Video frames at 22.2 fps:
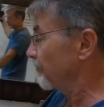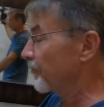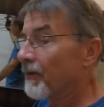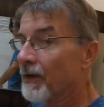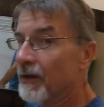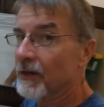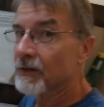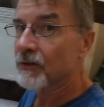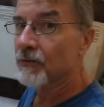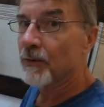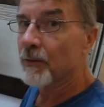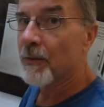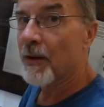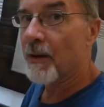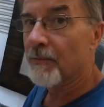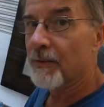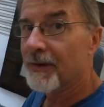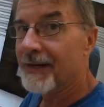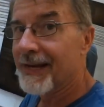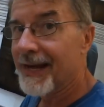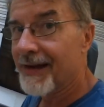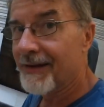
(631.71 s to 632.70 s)
Because
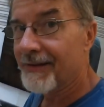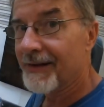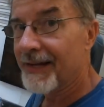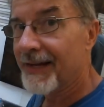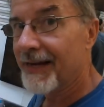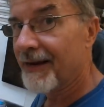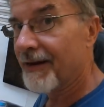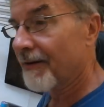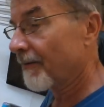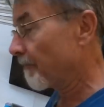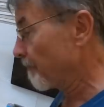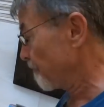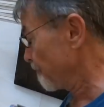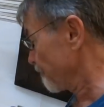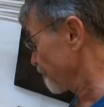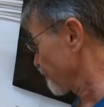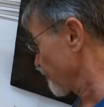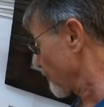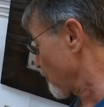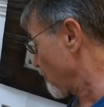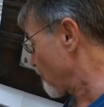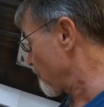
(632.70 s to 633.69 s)
remember down here,
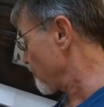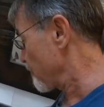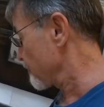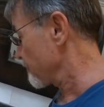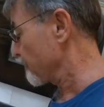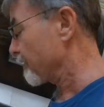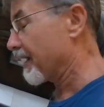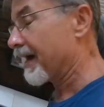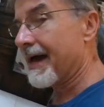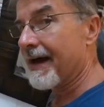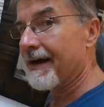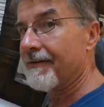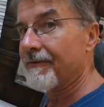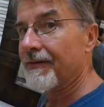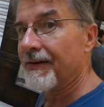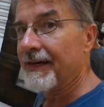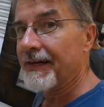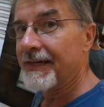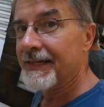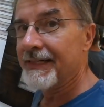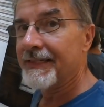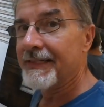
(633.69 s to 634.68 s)
all you have
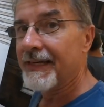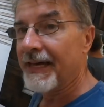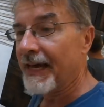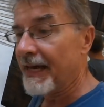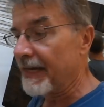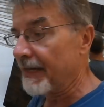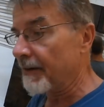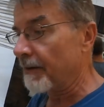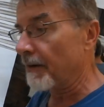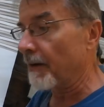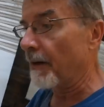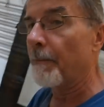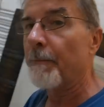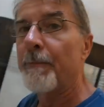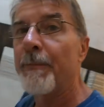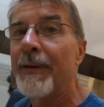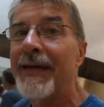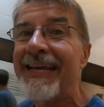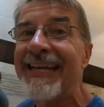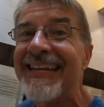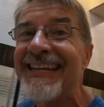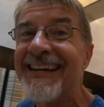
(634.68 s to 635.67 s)
is a, a
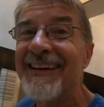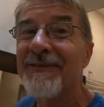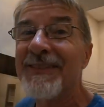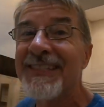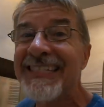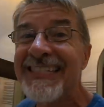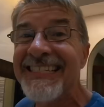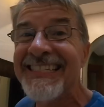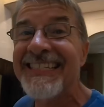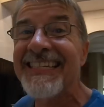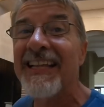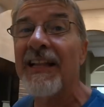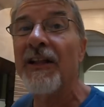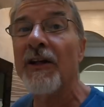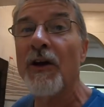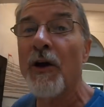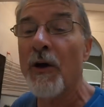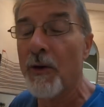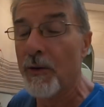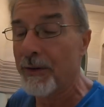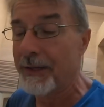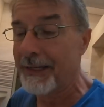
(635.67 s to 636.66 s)
bead of
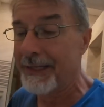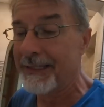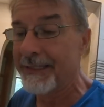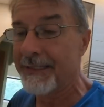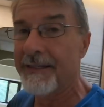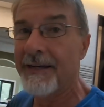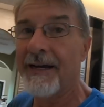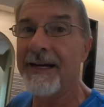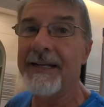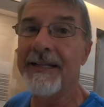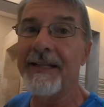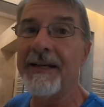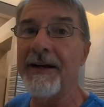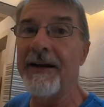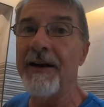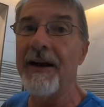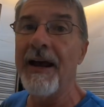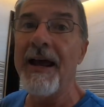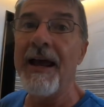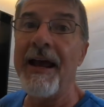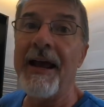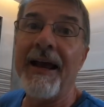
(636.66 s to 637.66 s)
silicone inside
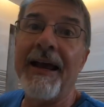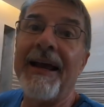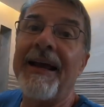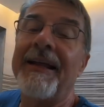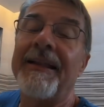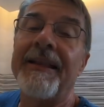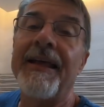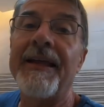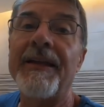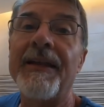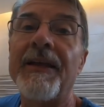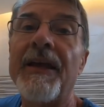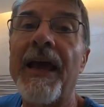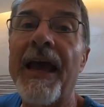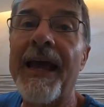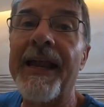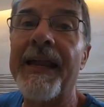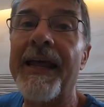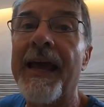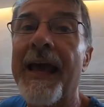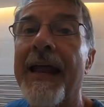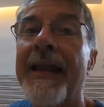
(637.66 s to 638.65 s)
there. And then
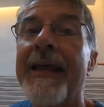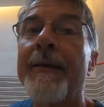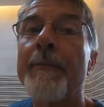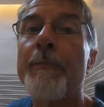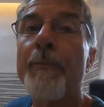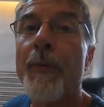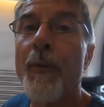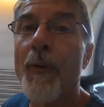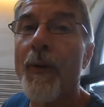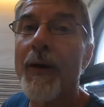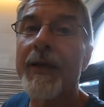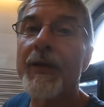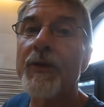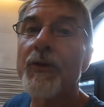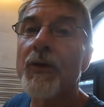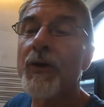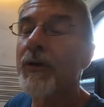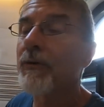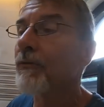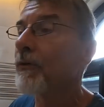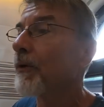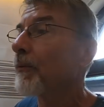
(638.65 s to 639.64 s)
at, at any point you
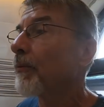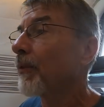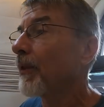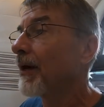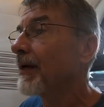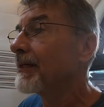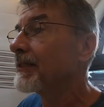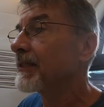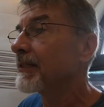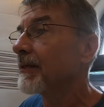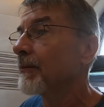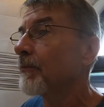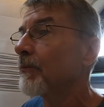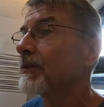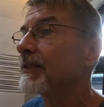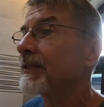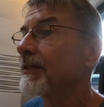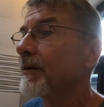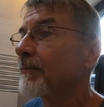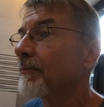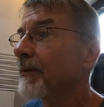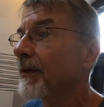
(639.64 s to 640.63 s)
can replace them with
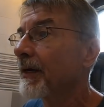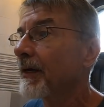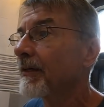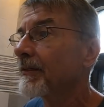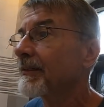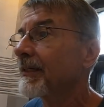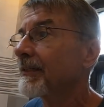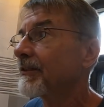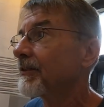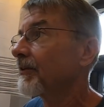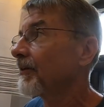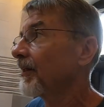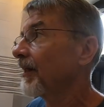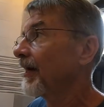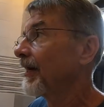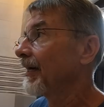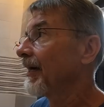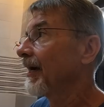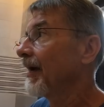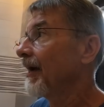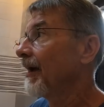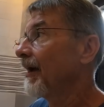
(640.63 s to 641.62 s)
something else that you
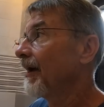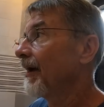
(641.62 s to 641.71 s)
like.